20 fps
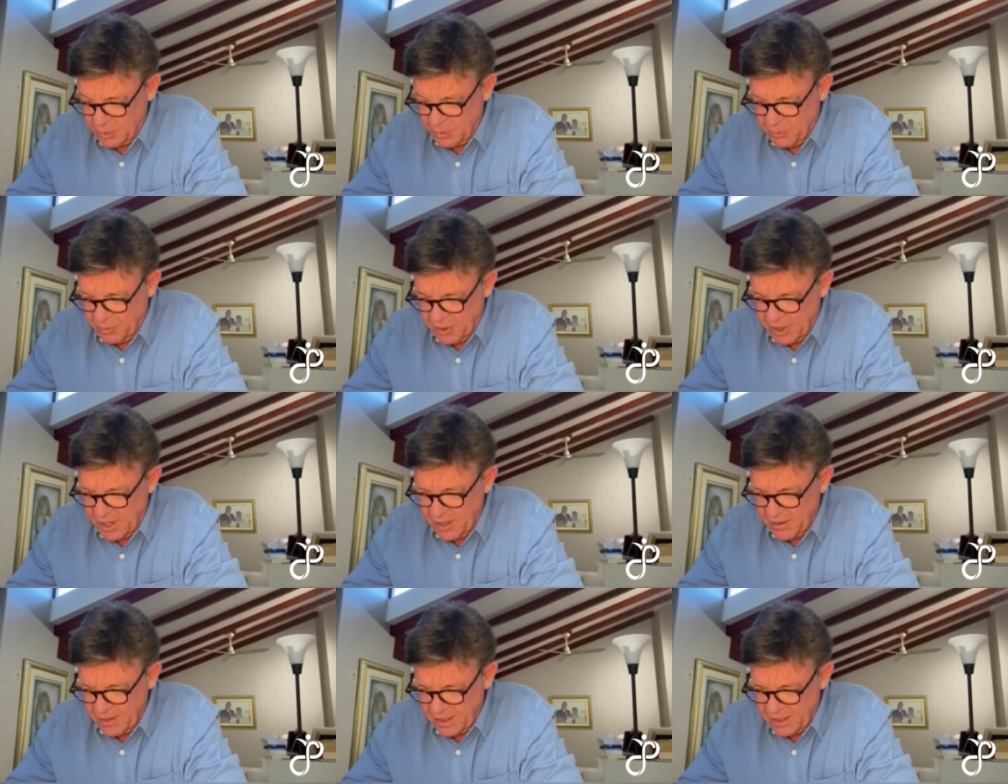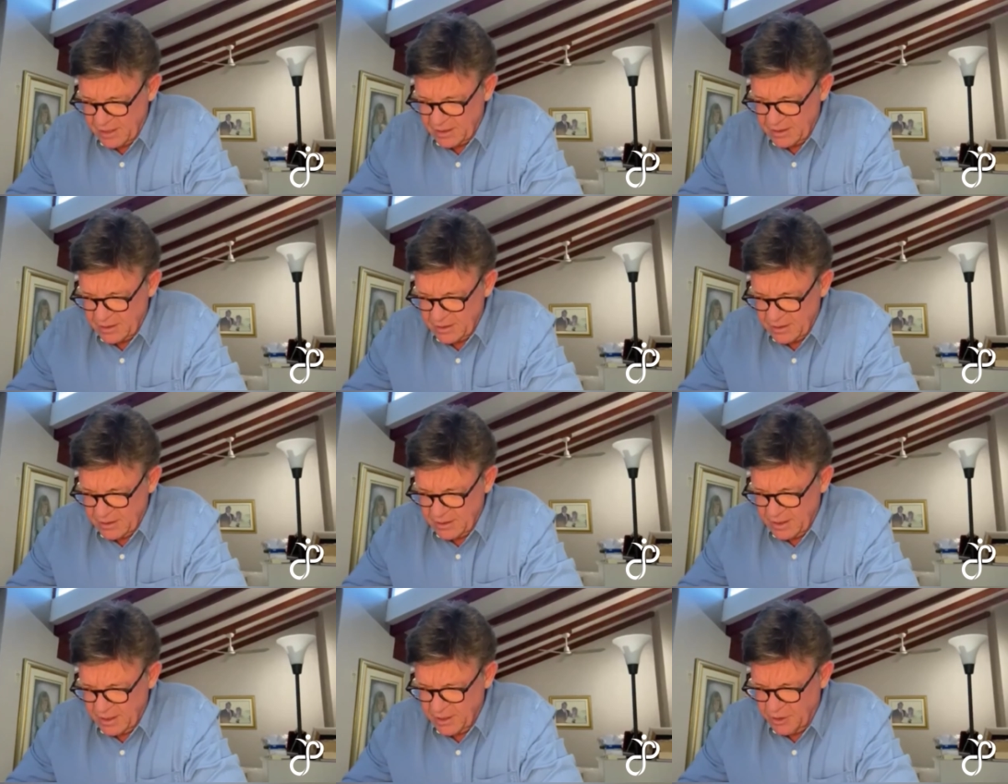pray that
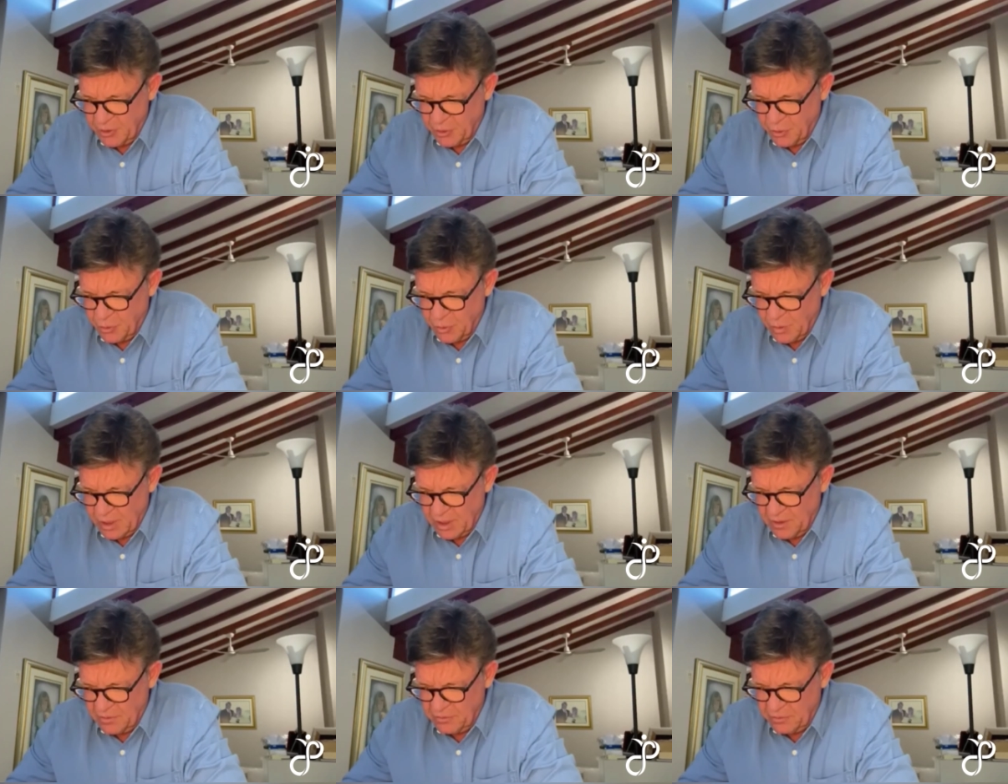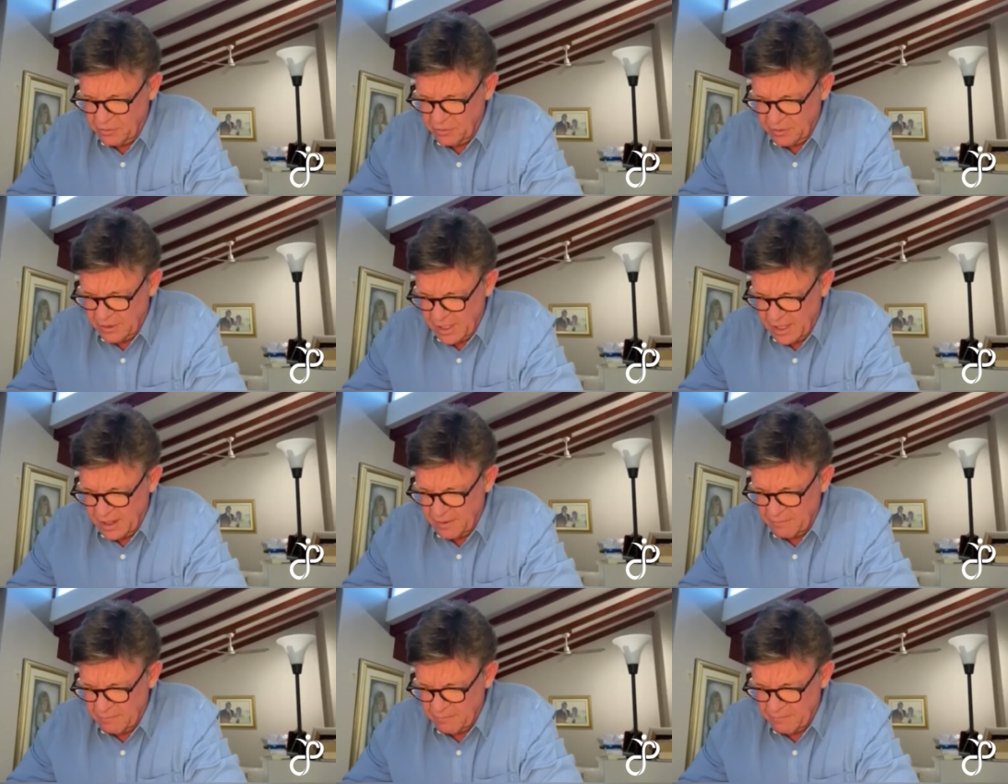in your wonderful name.